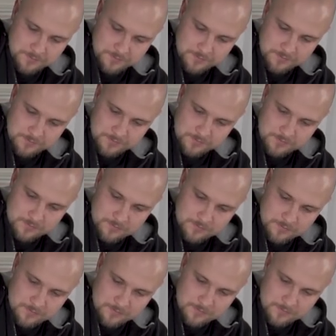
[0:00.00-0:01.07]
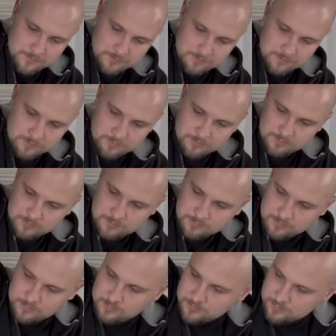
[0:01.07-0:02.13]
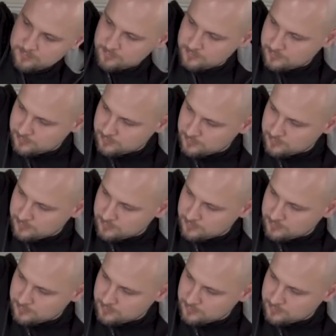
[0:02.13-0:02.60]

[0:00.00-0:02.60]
[no speech]